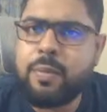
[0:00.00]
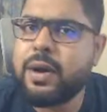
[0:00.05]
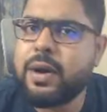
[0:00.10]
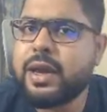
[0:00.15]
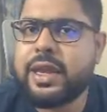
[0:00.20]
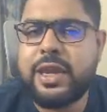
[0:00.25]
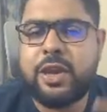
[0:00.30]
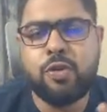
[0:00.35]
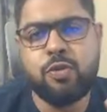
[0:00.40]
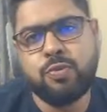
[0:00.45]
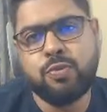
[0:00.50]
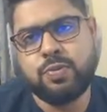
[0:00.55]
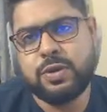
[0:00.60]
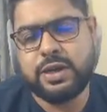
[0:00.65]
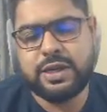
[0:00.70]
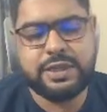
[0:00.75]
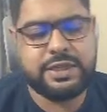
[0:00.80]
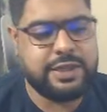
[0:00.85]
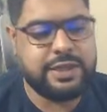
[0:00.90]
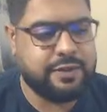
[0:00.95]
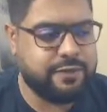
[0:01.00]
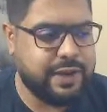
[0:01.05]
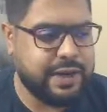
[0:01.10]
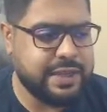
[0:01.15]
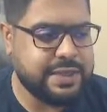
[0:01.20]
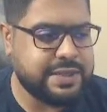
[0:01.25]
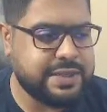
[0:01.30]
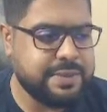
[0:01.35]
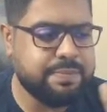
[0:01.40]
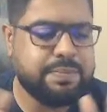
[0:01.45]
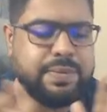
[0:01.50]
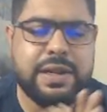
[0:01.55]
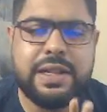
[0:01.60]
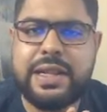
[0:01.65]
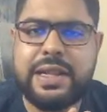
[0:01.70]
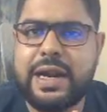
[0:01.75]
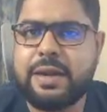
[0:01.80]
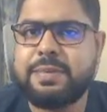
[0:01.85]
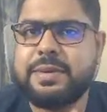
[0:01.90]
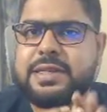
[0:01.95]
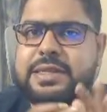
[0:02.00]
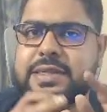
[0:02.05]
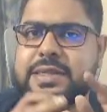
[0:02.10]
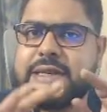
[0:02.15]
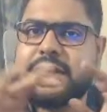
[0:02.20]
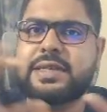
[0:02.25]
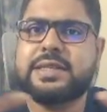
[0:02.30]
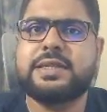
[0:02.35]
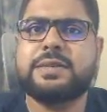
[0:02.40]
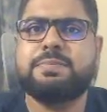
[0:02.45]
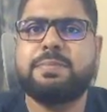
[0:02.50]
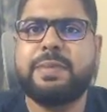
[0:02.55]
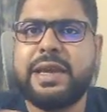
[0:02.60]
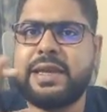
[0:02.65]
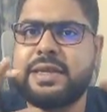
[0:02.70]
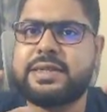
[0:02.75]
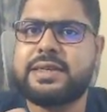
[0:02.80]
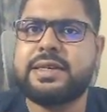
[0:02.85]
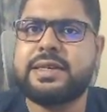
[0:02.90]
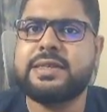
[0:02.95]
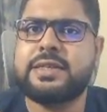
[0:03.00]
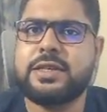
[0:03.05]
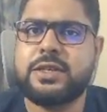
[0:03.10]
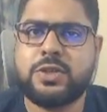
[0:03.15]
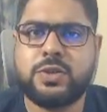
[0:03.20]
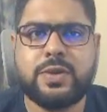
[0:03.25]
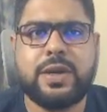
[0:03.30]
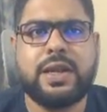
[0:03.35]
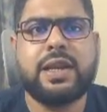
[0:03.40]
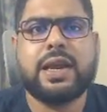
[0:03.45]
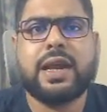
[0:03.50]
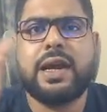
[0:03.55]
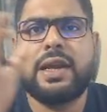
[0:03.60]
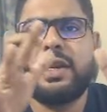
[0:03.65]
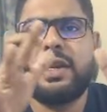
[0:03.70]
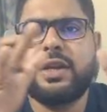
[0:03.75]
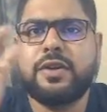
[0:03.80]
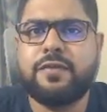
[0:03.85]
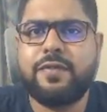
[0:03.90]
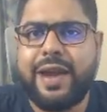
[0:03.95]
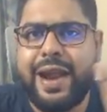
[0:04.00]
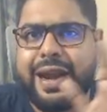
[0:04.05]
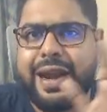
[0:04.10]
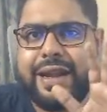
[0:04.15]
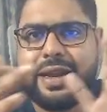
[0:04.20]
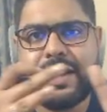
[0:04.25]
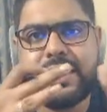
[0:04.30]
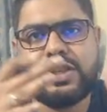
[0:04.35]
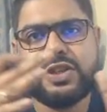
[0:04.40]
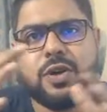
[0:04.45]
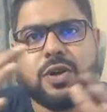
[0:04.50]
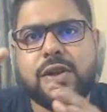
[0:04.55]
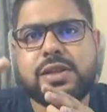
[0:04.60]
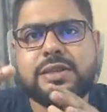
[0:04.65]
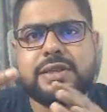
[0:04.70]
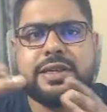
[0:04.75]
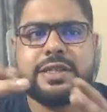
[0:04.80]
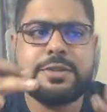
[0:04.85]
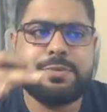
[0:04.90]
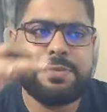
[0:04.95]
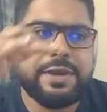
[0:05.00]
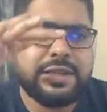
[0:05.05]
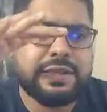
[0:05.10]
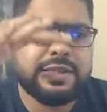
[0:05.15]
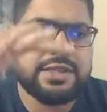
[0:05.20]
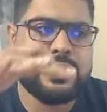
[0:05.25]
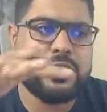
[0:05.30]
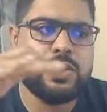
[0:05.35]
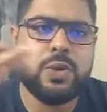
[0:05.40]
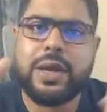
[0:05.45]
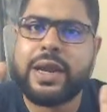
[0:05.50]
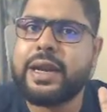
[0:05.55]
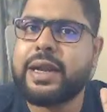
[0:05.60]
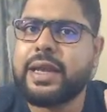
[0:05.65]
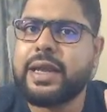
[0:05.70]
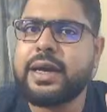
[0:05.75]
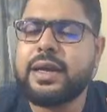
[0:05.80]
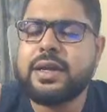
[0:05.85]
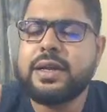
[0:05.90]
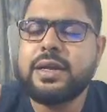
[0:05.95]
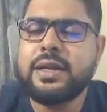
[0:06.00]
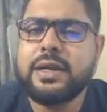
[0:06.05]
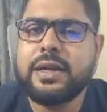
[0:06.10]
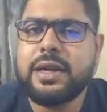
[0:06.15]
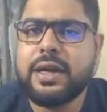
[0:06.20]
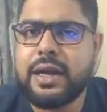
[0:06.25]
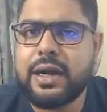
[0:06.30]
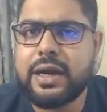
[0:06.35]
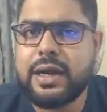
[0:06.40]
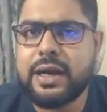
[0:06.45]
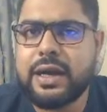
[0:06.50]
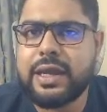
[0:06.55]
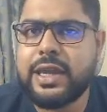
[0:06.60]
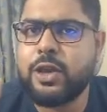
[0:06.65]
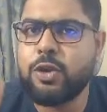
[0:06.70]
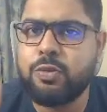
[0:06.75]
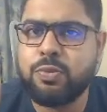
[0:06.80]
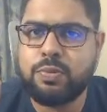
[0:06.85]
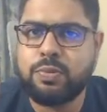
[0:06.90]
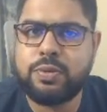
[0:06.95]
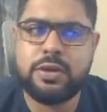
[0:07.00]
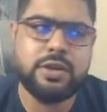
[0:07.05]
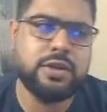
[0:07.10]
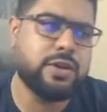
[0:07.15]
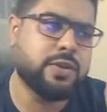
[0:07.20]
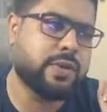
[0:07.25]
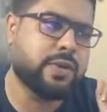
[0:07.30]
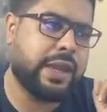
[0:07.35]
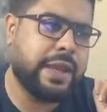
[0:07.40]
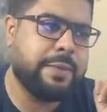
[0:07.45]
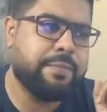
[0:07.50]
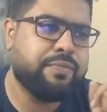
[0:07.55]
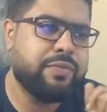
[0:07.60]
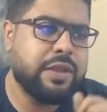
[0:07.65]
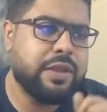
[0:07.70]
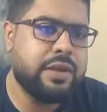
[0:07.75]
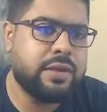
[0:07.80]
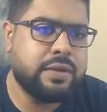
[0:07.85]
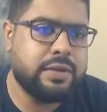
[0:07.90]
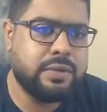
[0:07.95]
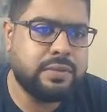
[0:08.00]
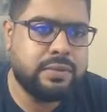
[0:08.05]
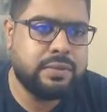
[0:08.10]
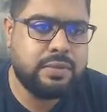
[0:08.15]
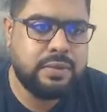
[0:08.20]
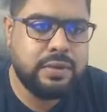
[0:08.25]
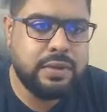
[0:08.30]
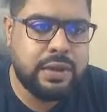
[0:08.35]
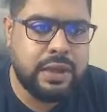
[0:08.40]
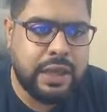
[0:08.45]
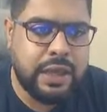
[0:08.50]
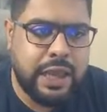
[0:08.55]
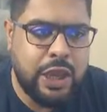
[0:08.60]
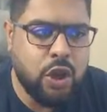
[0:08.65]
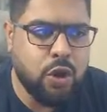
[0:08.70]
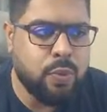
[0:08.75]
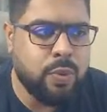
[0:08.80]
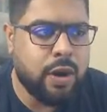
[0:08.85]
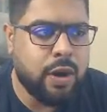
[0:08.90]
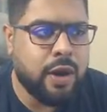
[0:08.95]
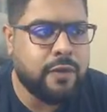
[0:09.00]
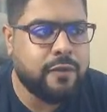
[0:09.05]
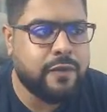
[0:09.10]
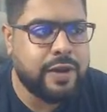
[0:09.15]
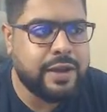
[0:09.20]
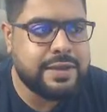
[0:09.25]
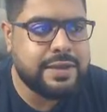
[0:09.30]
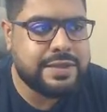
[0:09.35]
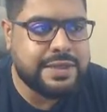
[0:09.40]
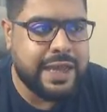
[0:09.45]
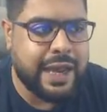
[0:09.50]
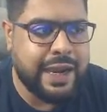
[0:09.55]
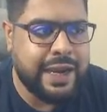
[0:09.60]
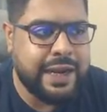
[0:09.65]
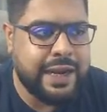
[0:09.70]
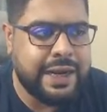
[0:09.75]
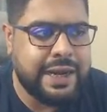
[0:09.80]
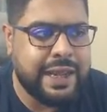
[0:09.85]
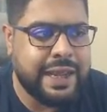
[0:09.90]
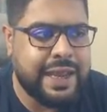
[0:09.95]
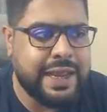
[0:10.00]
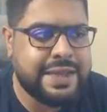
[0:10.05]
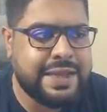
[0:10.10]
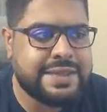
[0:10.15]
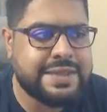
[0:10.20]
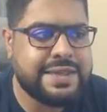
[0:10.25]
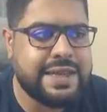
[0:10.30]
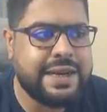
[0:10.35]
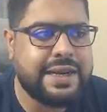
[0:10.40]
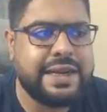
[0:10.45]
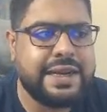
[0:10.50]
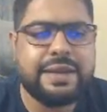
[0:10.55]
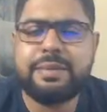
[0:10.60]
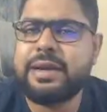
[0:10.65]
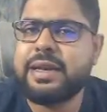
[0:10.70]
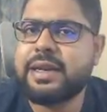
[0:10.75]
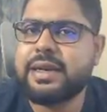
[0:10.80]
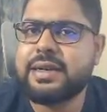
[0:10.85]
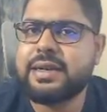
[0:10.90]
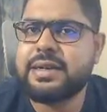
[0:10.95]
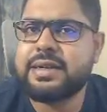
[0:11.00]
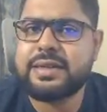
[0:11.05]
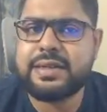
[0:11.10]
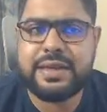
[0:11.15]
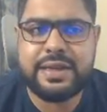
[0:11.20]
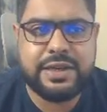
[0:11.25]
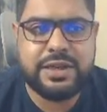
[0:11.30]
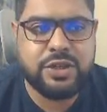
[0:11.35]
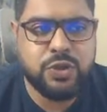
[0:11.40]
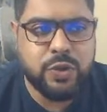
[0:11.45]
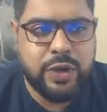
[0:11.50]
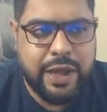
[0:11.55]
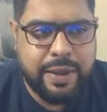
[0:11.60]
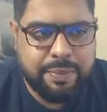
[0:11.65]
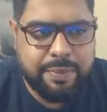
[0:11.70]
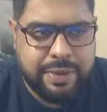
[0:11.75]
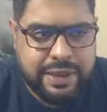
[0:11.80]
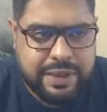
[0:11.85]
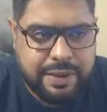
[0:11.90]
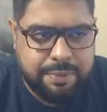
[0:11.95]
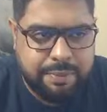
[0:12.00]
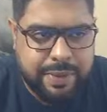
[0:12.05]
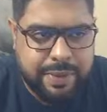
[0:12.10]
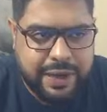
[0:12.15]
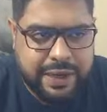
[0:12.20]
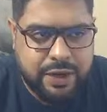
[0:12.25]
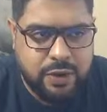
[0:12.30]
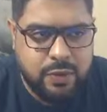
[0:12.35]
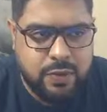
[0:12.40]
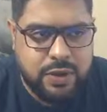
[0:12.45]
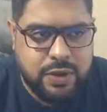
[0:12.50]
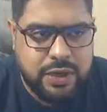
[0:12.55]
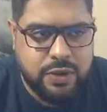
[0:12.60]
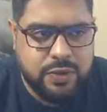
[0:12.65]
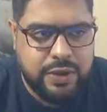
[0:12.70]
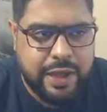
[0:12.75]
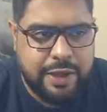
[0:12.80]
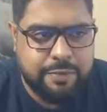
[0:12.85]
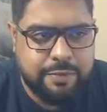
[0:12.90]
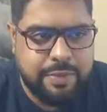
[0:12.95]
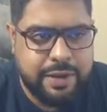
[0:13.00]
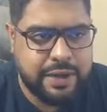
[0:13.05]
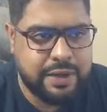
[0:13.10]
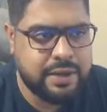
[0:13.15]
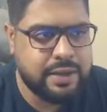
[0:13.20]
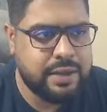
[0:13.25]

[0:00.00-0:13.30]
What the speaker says: a cube. Achha, very simple. That means 6 pieces. So I'll kind of attach all the 6 pieces to get a cube. Okay. Cube of side S centimeter. It should have been, the better word would have been